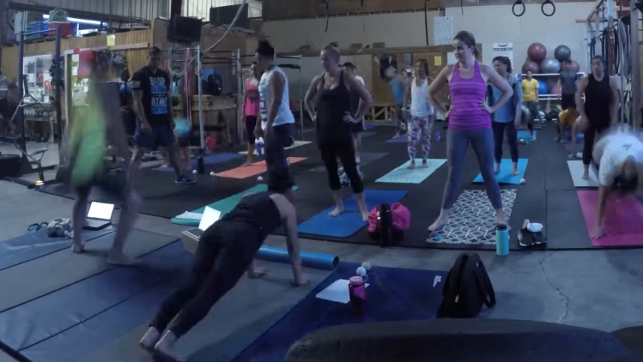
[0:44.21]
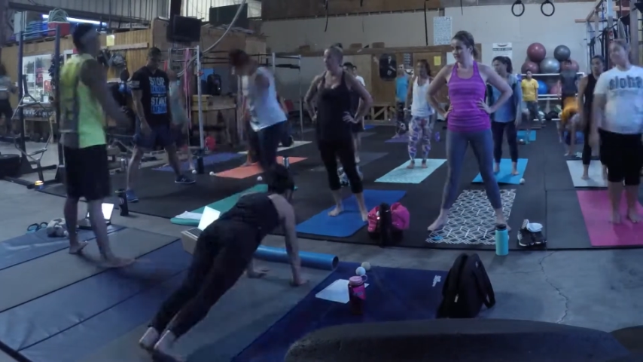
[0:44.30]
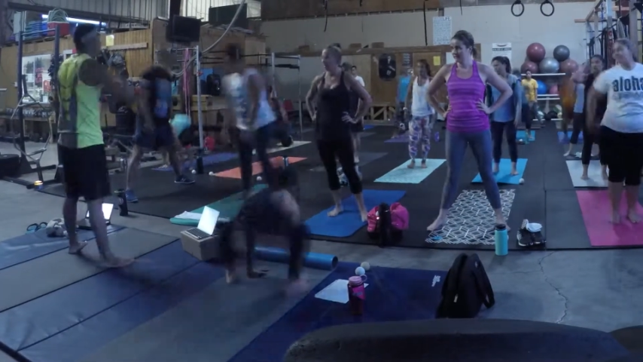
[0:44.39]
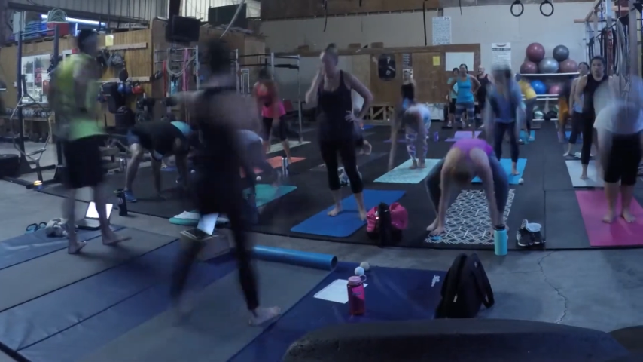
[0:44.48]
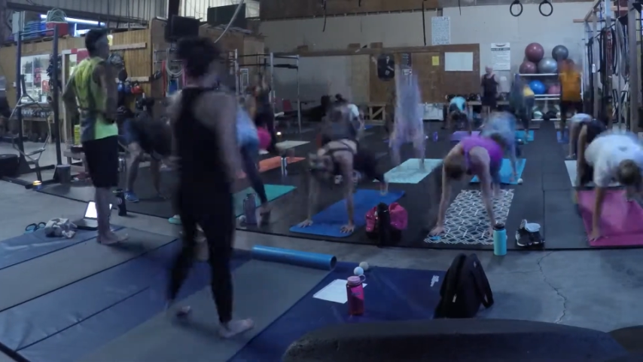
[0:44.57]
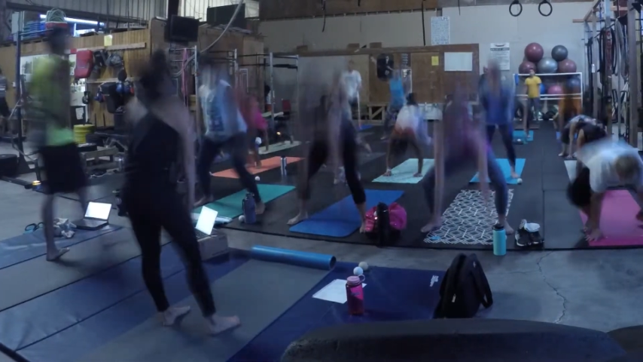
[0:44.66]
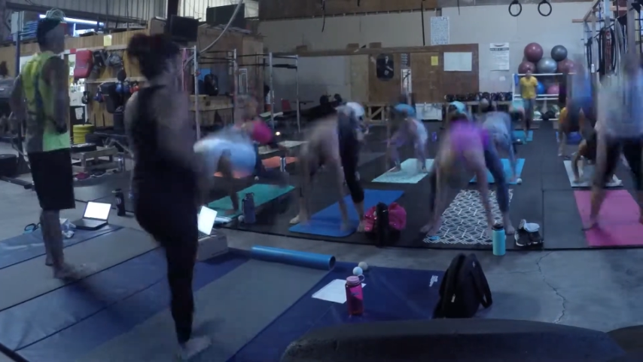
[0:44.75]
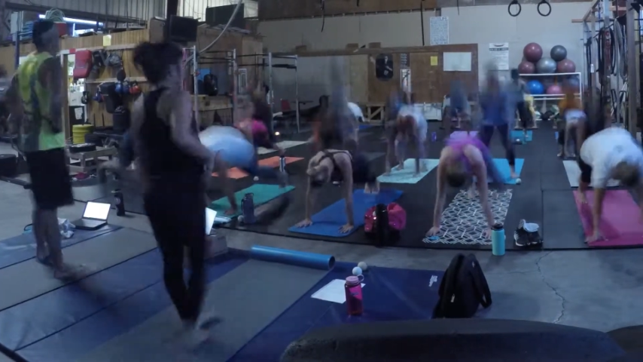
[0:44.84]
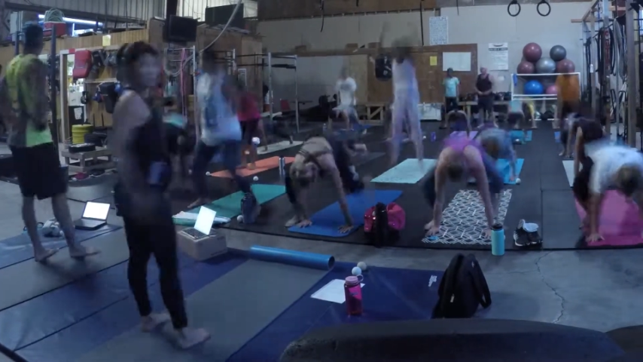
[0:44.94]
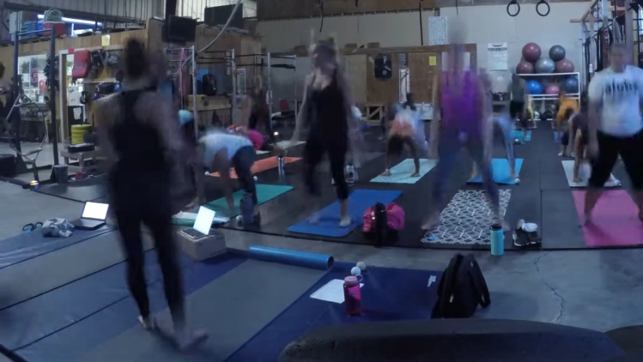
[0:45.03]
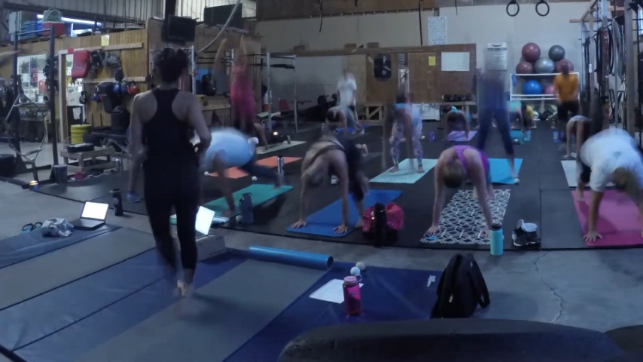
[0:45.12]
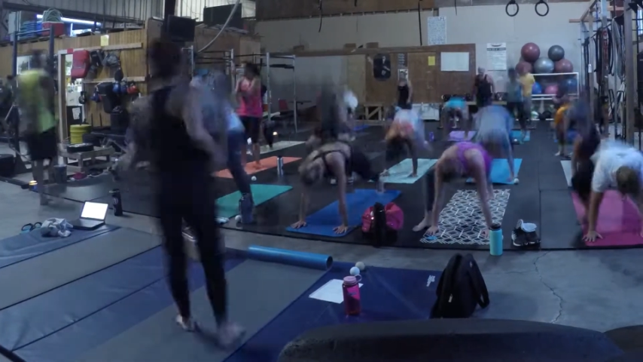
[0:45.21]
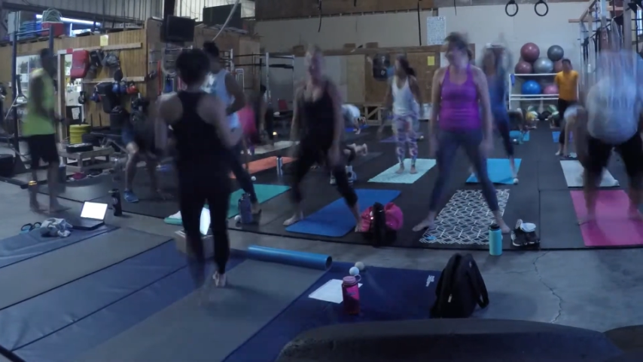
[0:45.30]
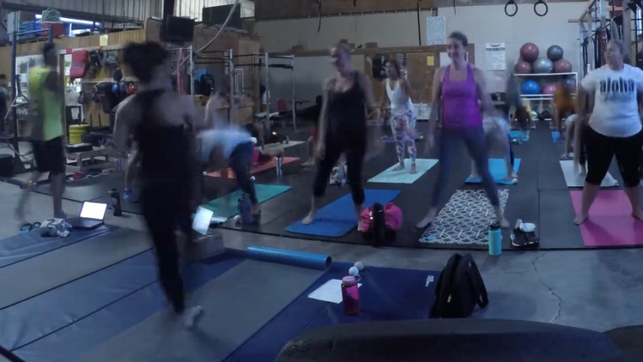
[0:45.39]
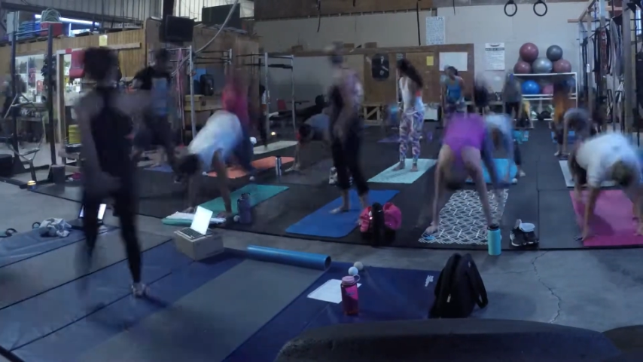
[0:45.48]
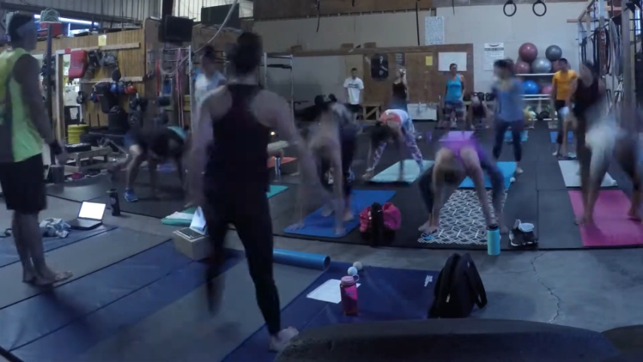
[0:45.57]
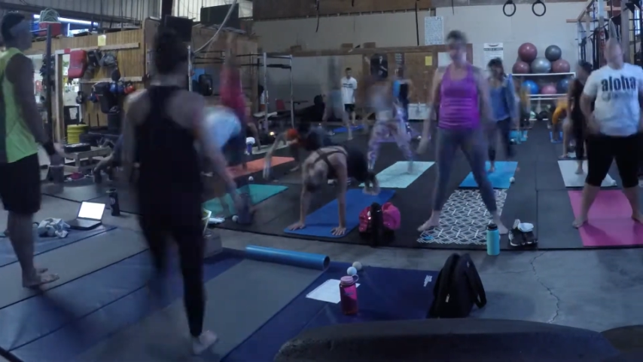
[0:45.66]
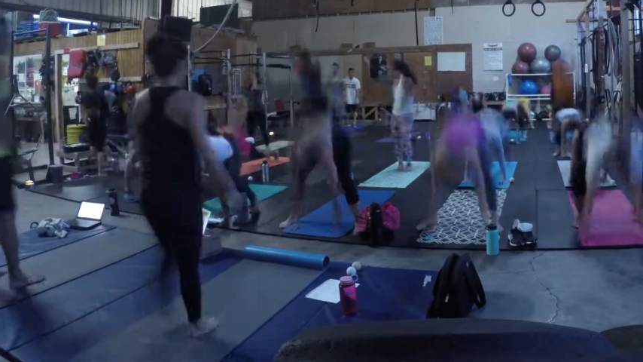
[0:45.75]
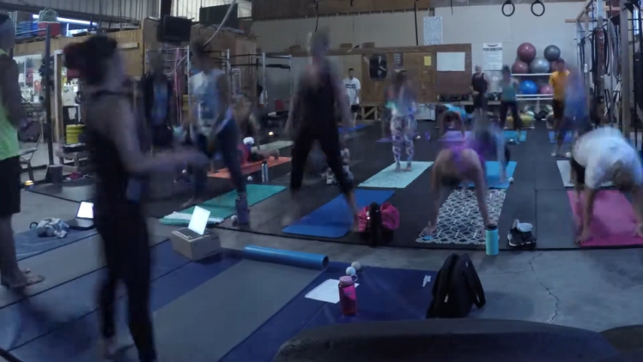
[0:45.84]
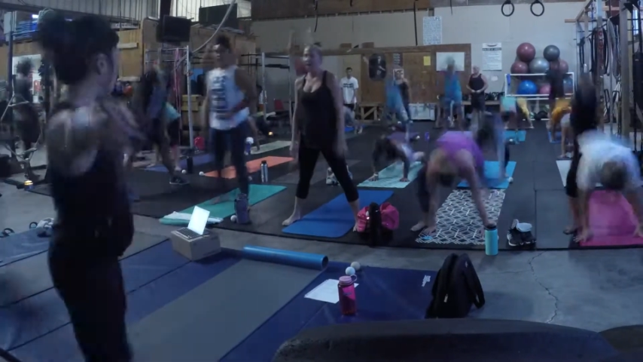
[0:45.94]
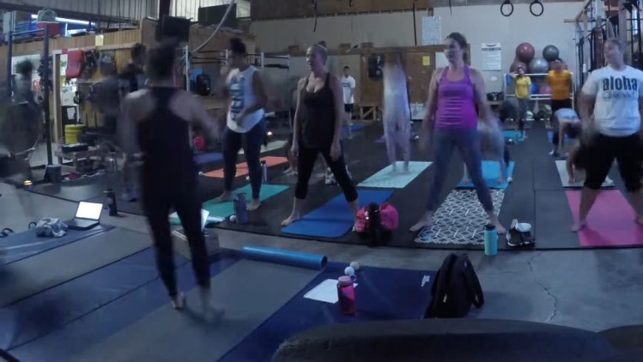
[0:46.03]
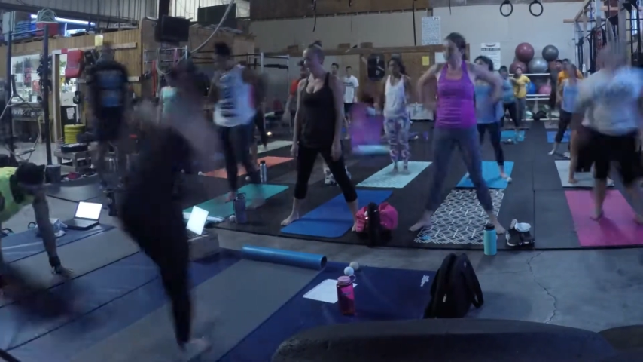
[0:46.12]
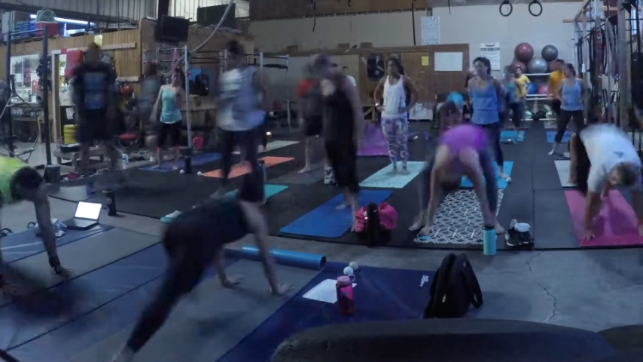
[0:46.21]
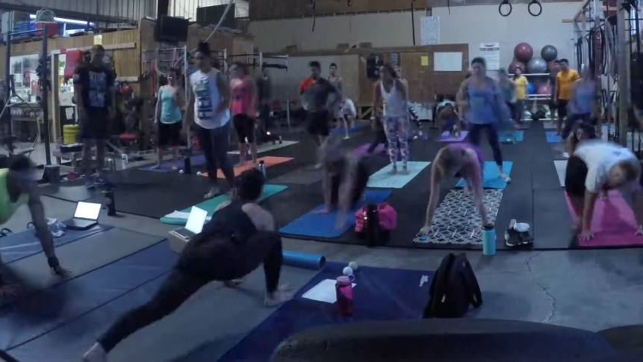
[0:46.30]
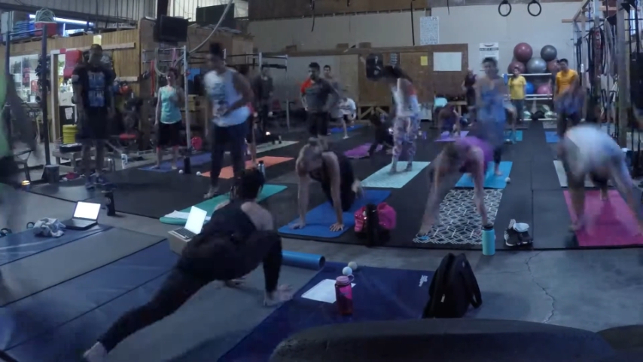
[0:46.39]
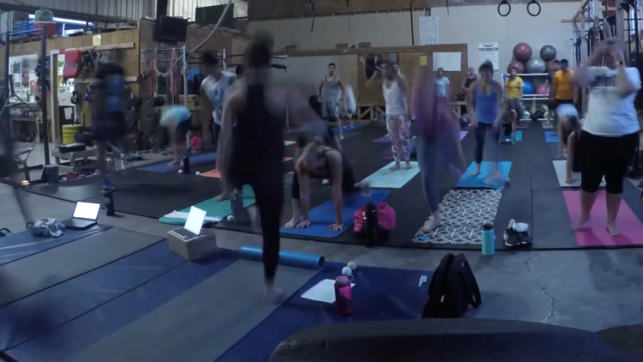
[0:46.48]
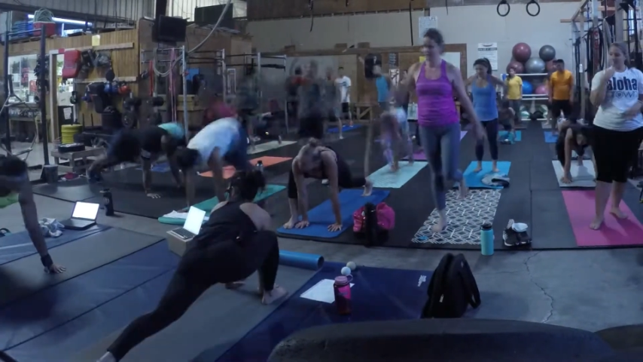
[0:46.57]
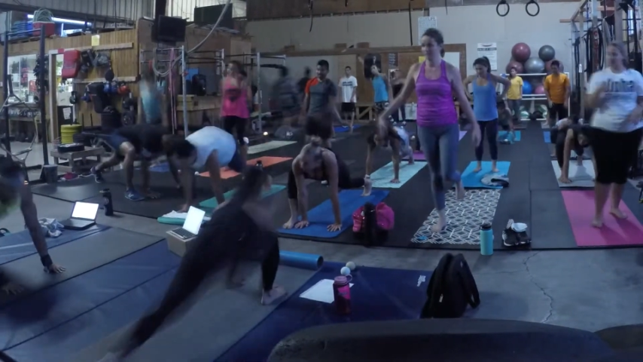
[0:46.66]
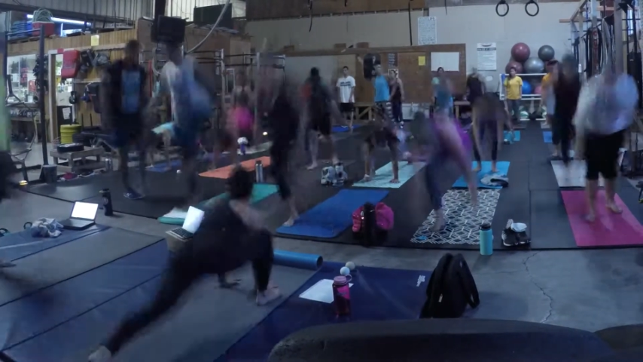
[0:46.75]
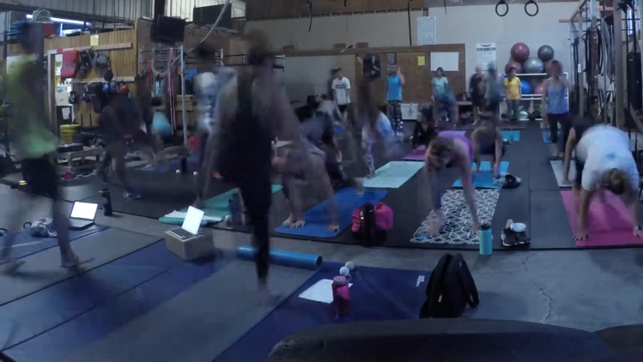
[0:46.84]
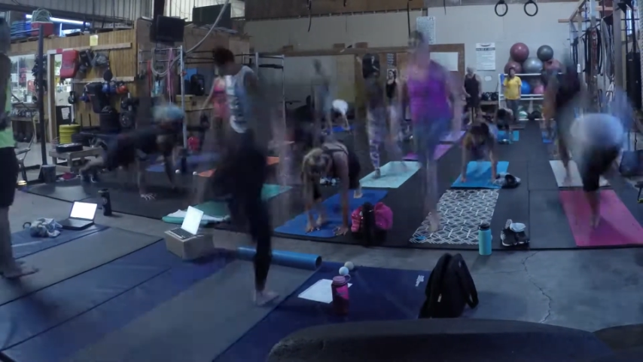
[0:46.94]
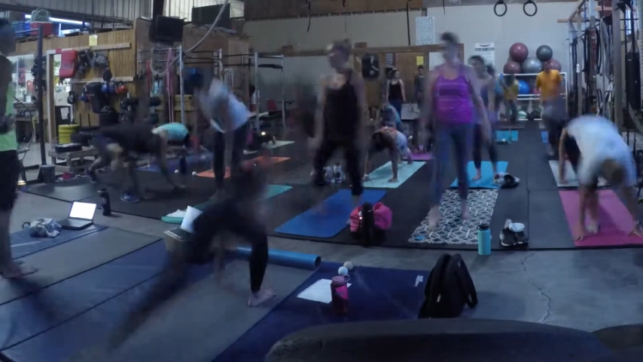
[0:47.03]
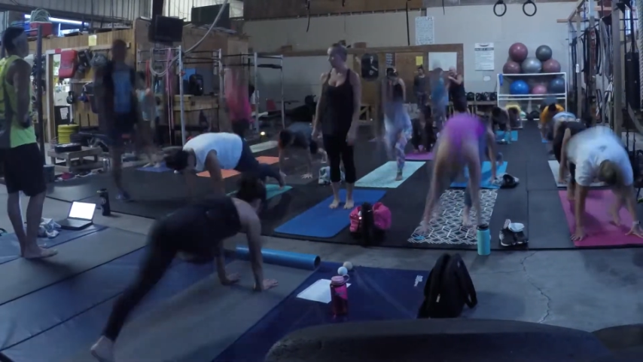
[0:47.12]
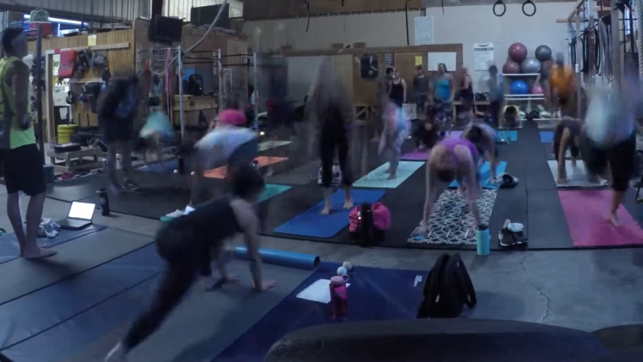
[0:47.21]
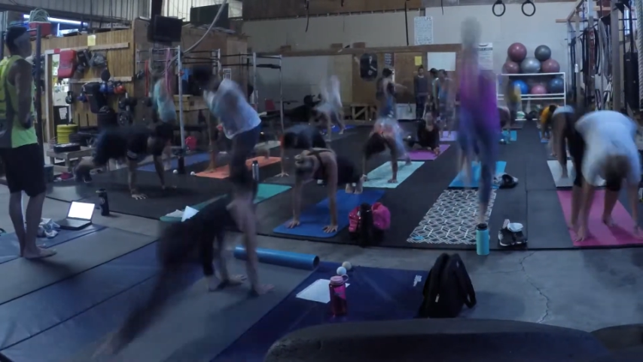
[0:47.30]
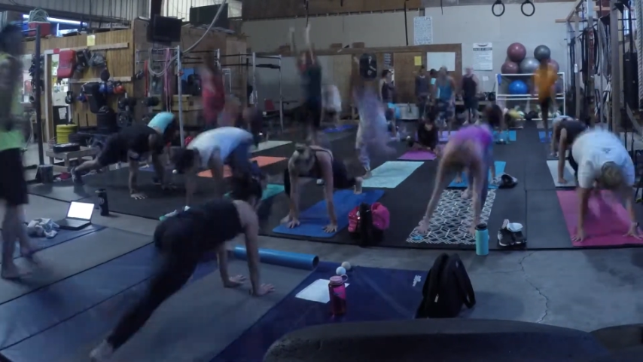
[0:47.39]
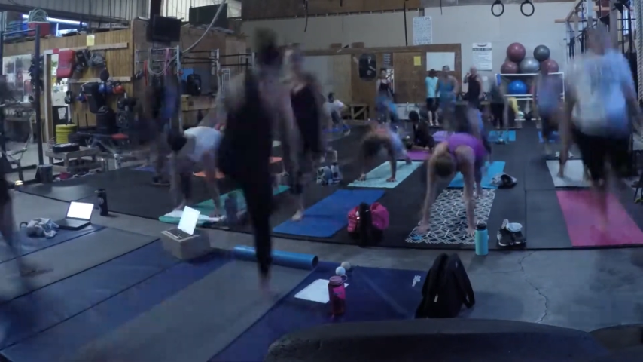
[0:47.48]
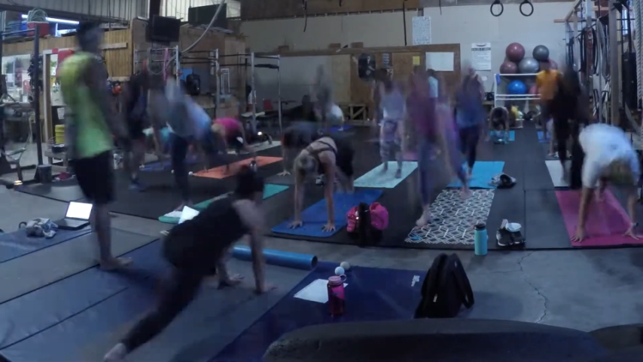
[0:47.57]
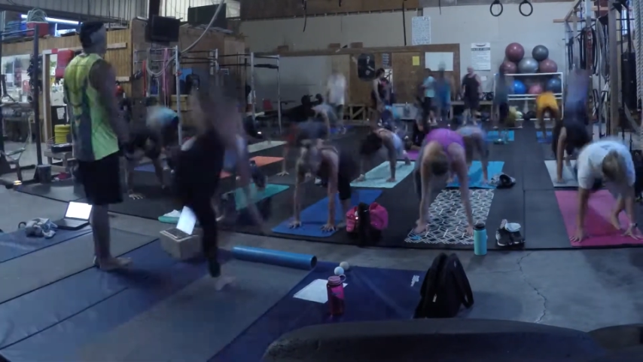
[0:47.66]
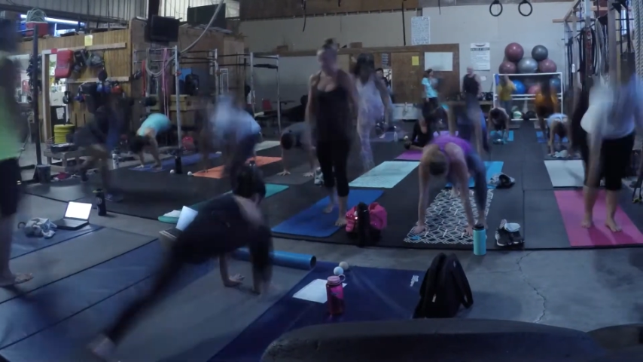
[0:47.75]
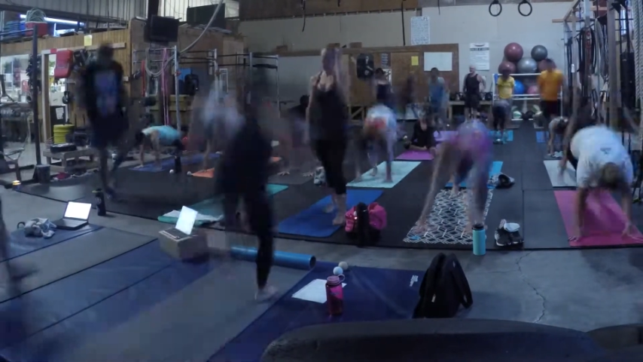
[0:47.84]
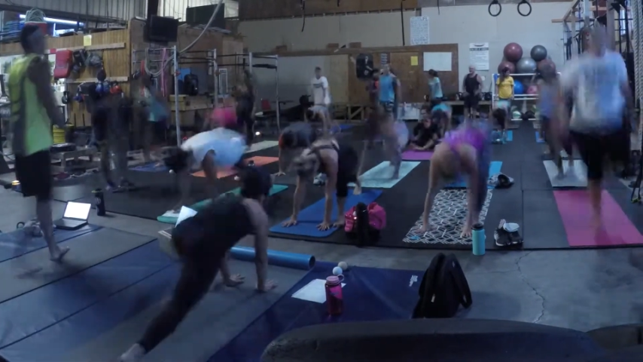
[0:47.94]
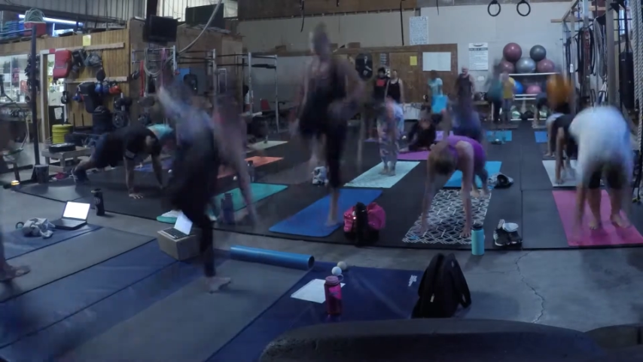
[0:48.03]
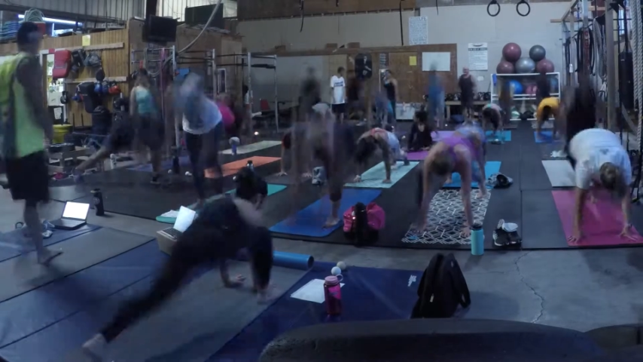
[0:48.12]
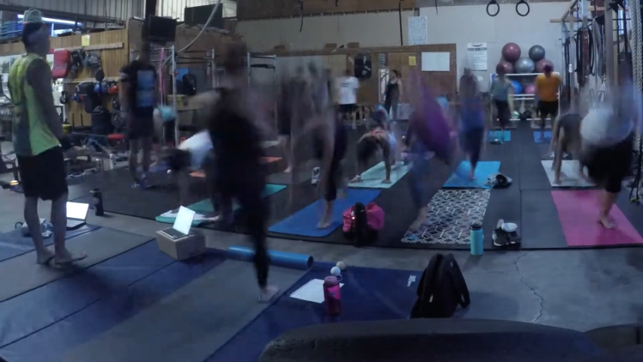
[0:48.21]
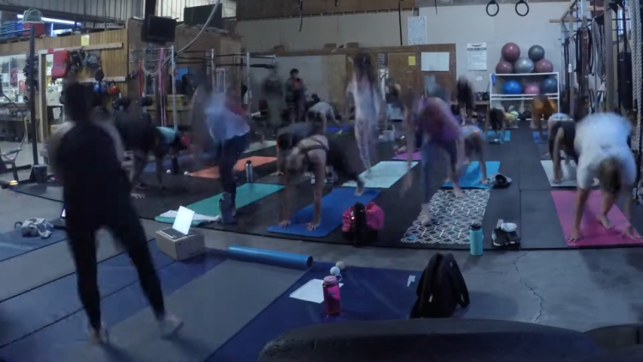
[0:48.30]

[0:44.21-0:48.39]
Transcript: [unreadable: no face in view]